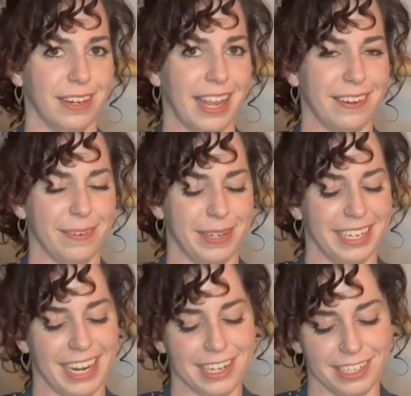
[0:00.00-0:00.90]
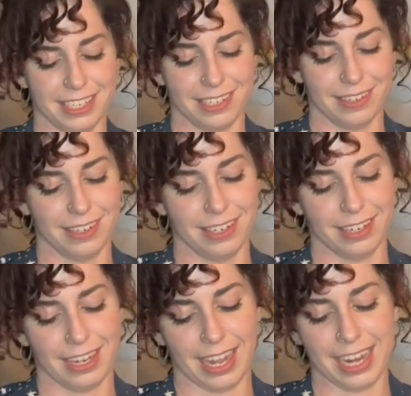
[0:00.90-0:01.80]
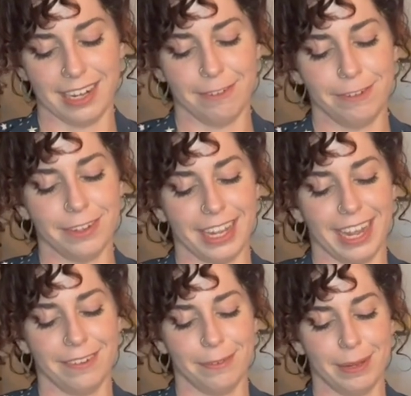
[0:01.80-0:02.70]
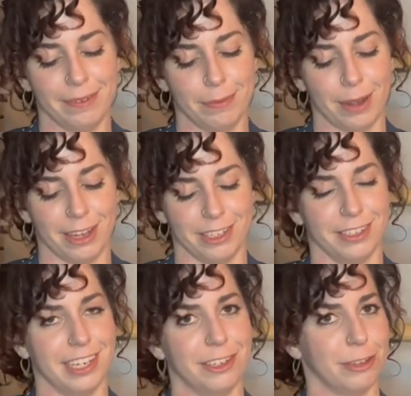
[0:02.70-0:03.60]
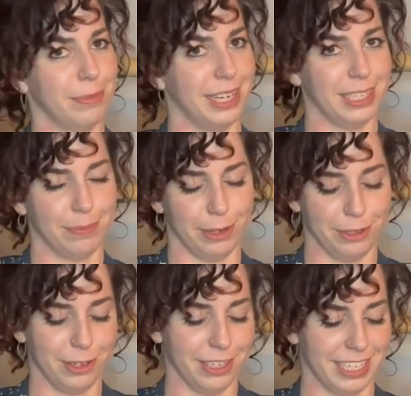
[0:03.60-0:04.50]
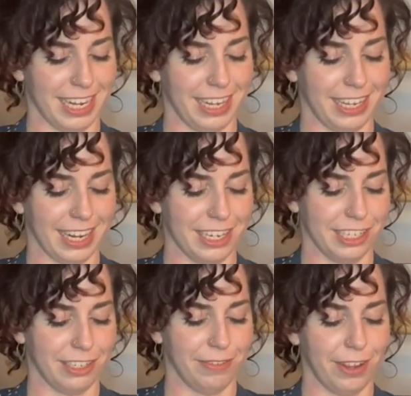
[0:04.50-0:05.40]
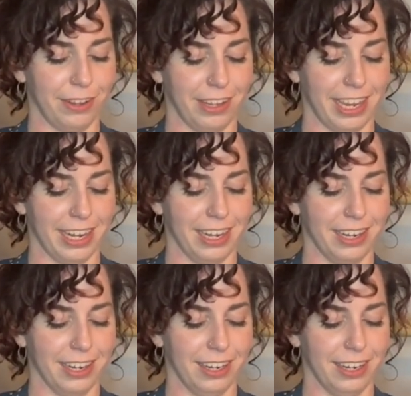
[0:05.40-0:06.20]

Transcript: didn't have a bit of imposter syndrome, I suppose you could say. Like, I just felt like